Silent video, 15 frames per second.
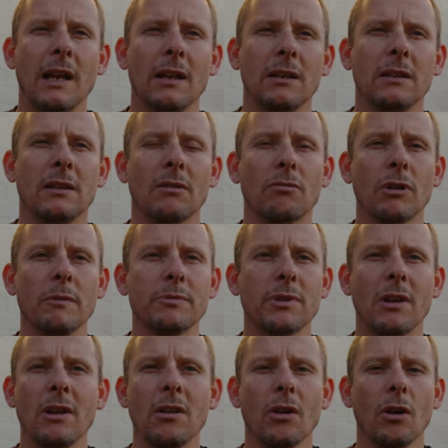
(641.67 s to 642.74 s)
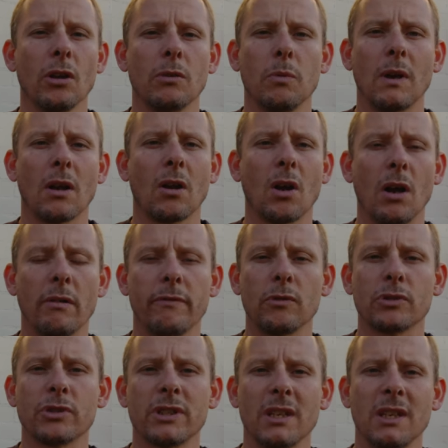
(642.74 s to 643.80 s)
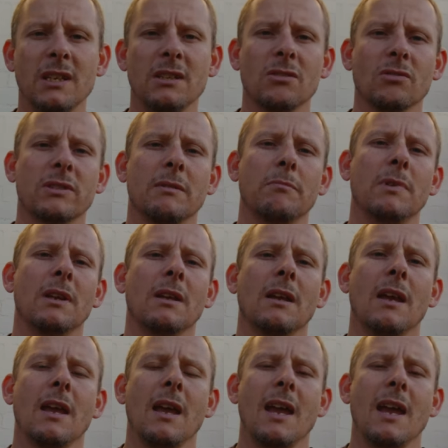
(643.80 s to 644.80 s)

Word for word: And the ribs only hurt when I cough or sneeze or something.